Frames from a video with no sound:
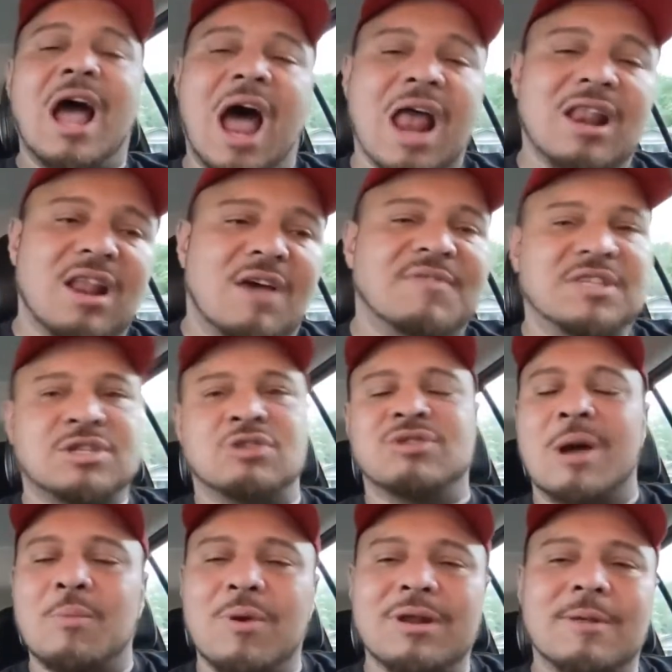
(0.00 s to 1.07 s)
I love this
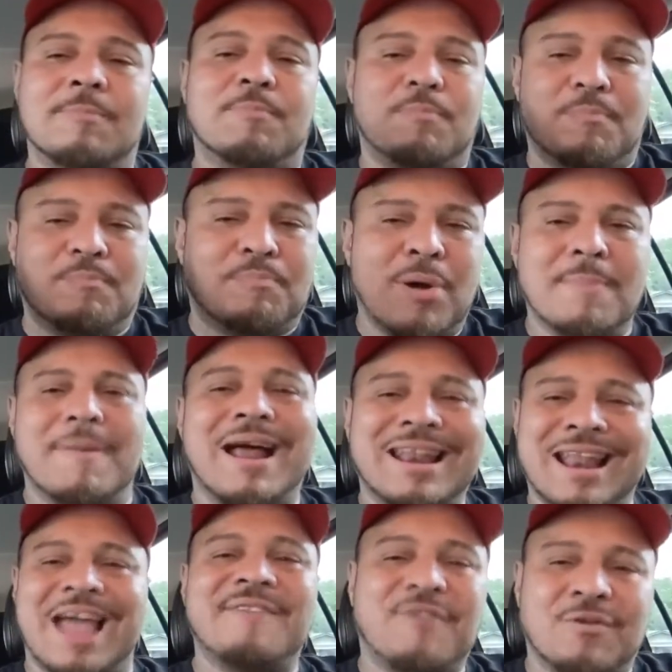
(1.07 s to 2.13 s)
country. I want to put my
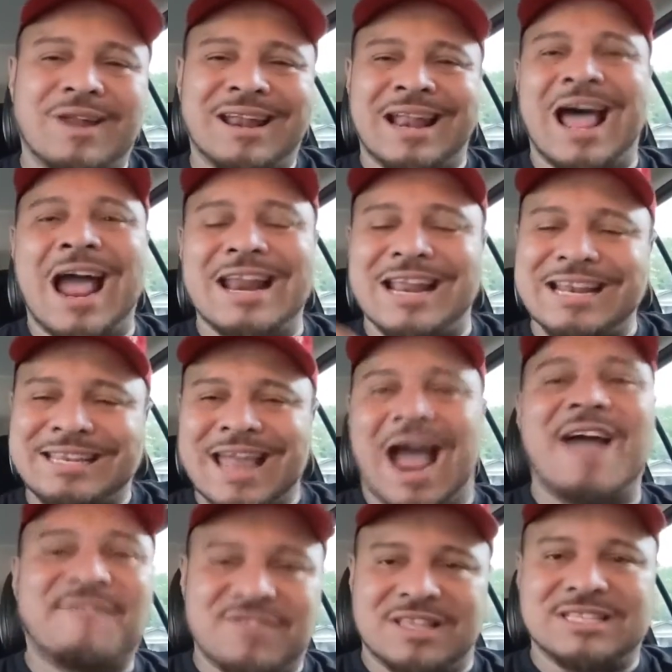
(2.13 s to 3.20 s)
life on the line and
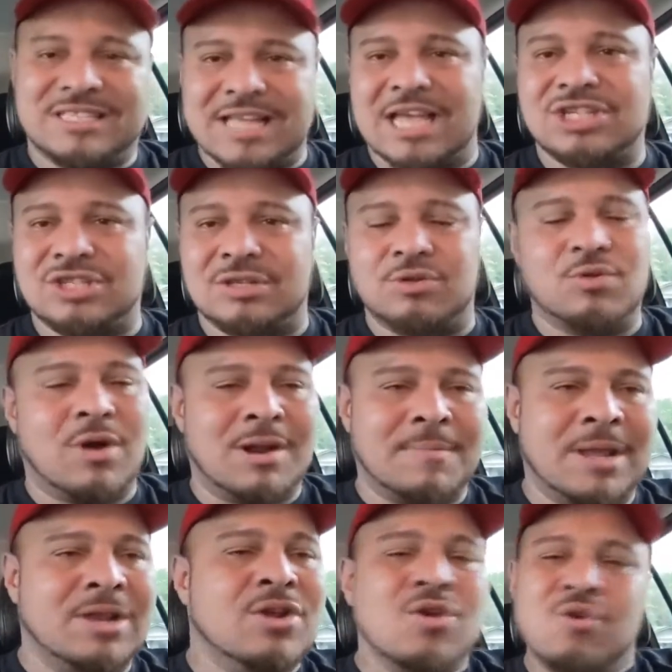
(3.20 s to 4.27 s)
died for this nation. You know what I
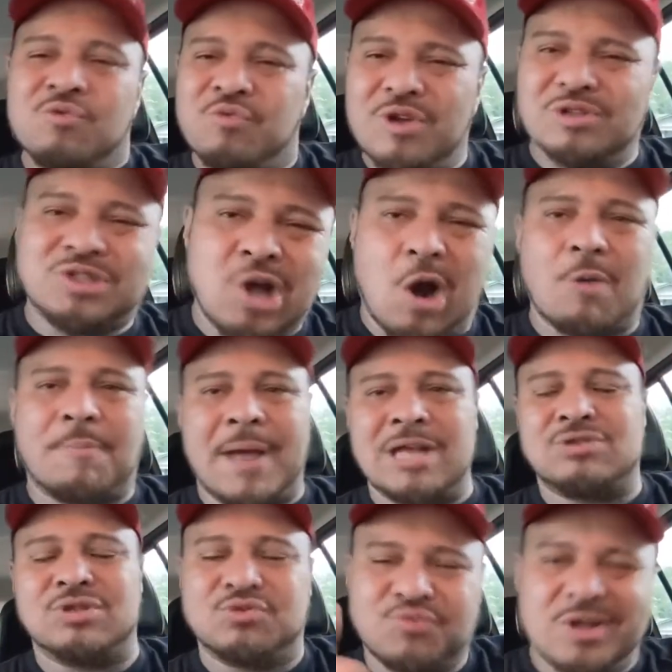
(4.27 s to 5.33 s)
mean? Real talk,
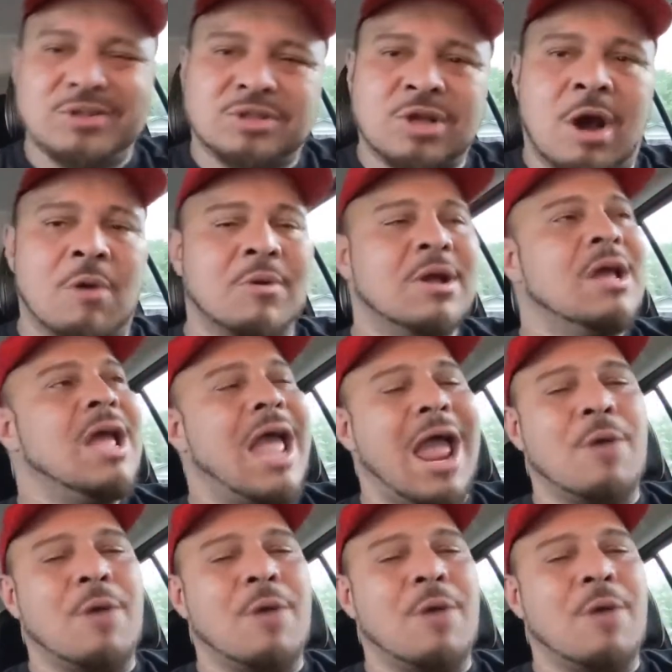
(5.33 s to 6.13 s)
Patriots, real talk.